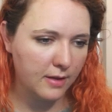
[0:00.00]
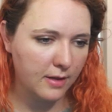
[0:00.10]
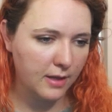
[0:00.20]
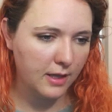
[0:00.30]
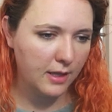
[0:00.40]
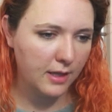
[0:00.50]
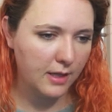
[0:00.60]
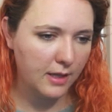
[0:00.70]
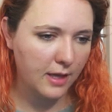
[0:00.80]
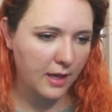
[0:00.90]

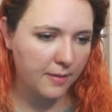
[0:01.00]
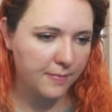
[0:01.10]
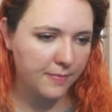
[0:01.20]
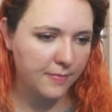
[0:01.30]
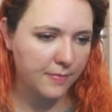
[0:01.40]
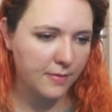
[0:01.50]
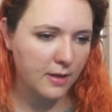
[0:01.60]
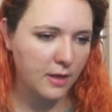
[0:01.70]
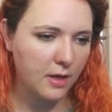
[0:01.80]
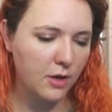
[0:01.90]
Yeah.
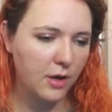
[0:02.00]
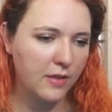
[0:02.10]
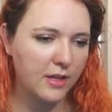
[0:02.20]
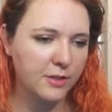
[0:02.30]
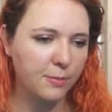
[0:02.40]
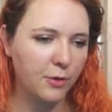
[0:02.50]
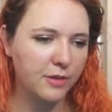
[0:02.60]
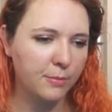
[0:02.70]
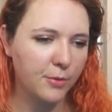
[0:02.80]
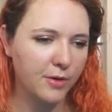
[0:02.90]
Okay, these are both
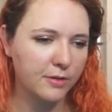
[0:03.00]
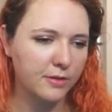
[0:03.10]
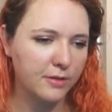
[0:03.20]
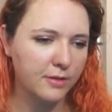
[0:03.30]
important.